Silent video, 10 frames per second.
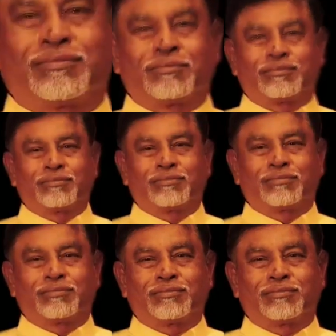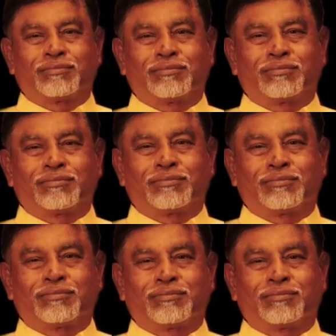
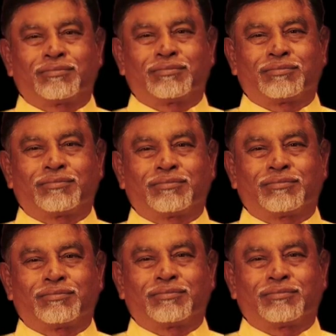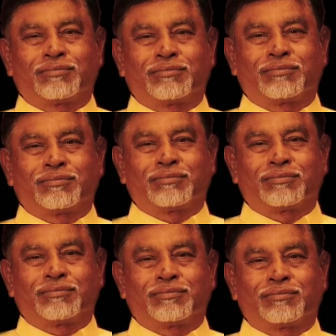
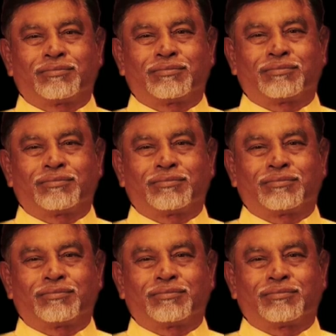(silent)